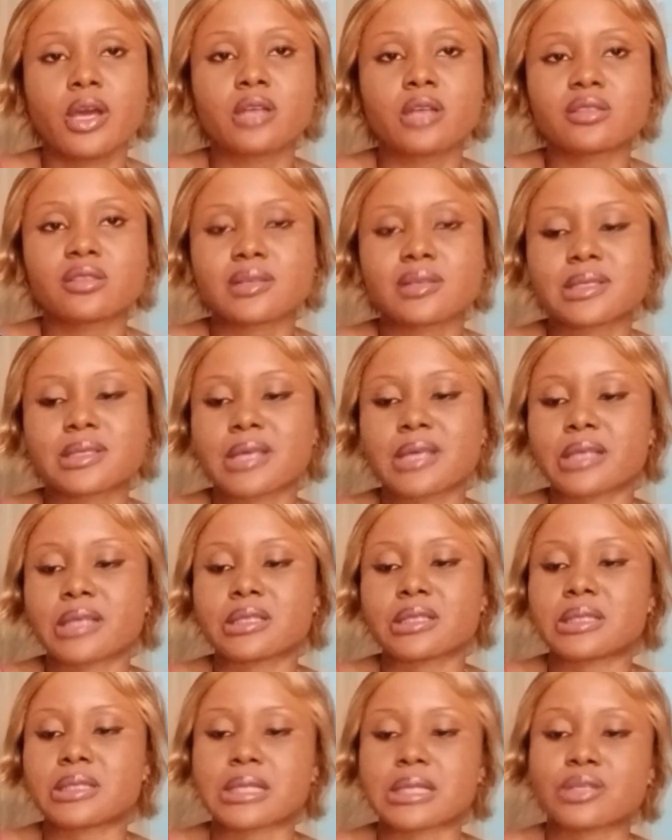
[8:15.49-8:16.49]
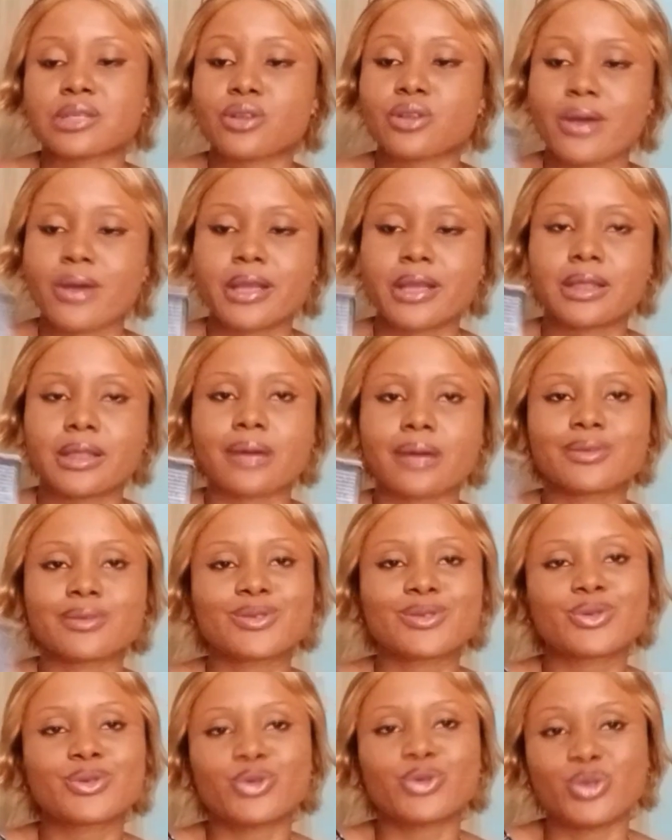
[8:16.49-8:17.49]
Just get it and try it
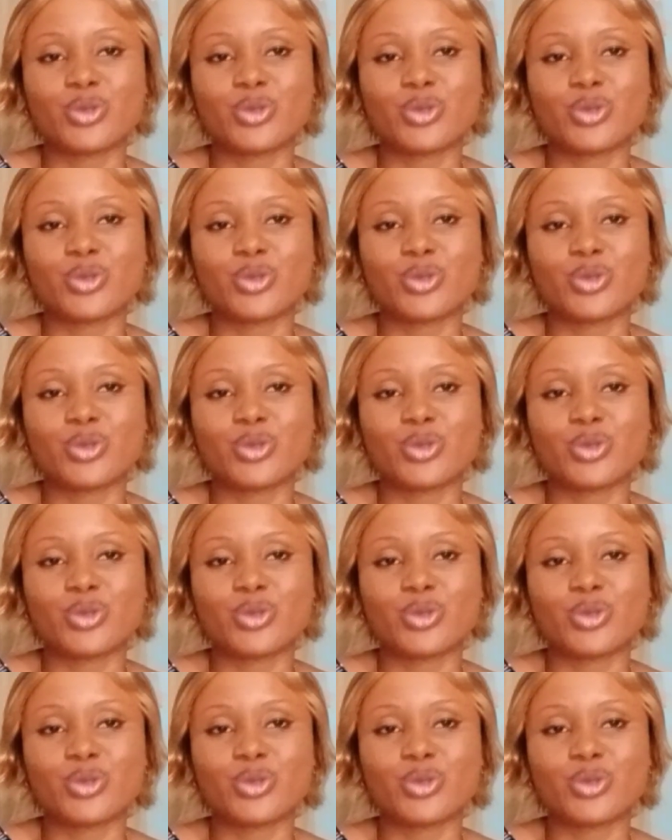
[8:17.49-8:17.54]
out.